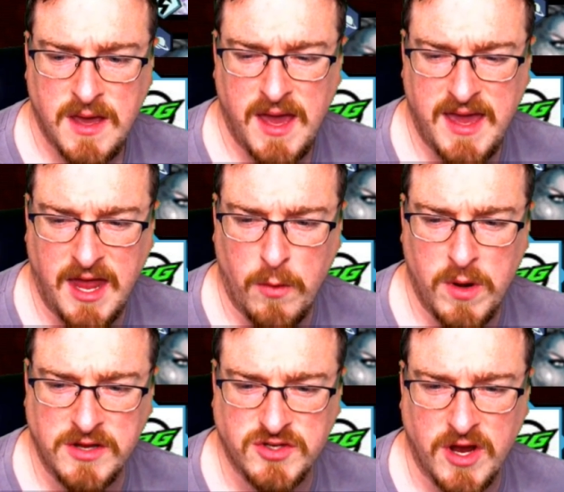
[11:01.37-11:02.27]
Again, I
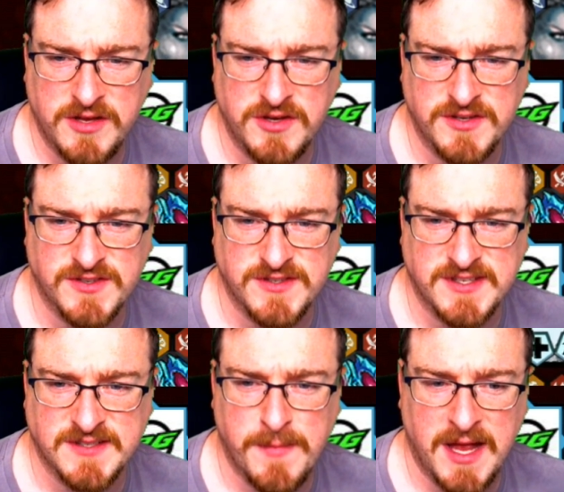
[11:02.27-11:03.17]
want to try and use Zeus
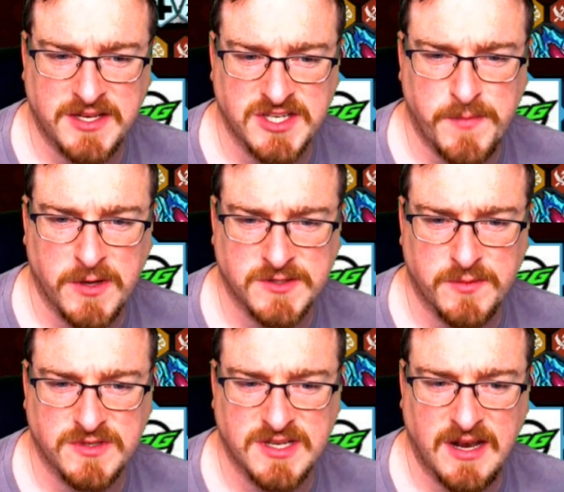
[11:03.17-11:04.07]
as much as
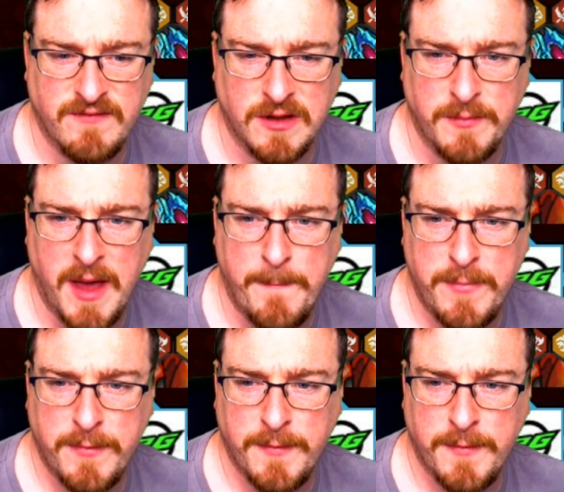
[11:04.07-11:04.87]
possible to level him up.